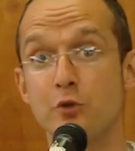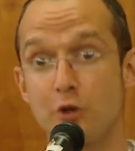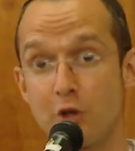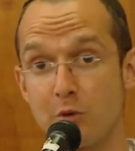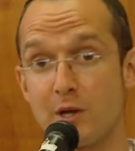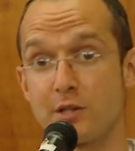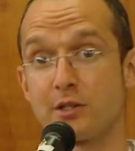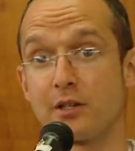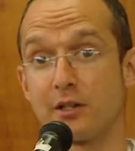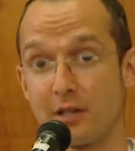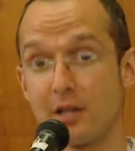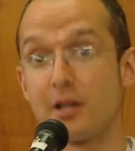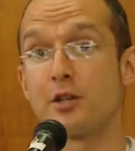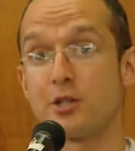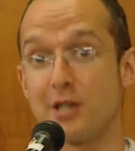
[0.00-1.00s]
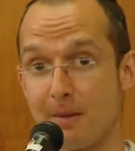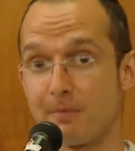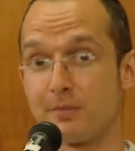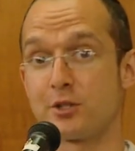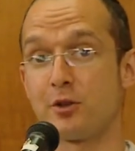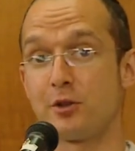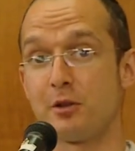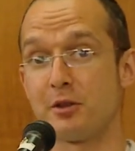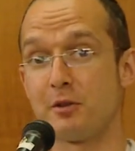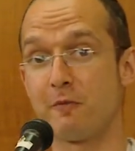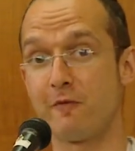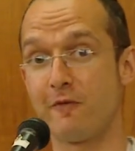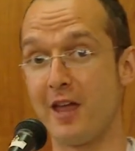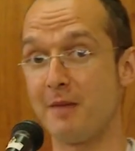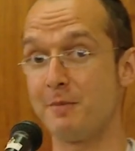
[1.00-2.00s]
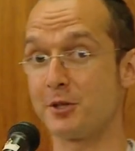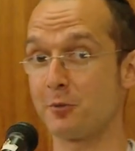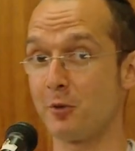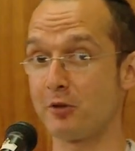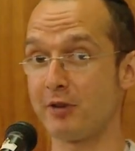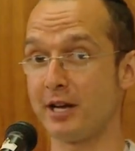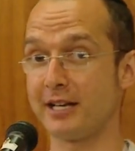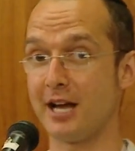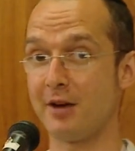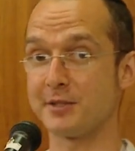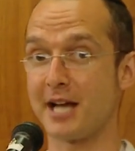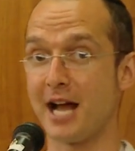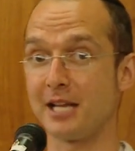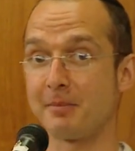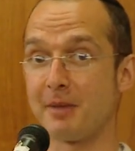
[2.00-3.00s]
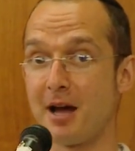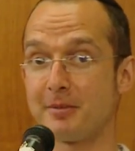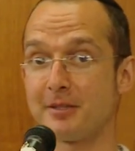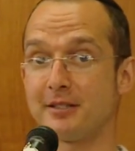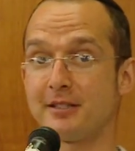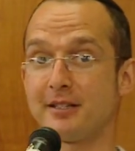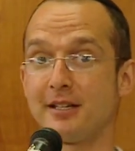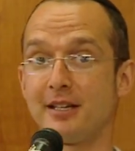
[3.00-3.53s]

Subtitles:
Good question. Yeah. So the famous one right now is Alibaba.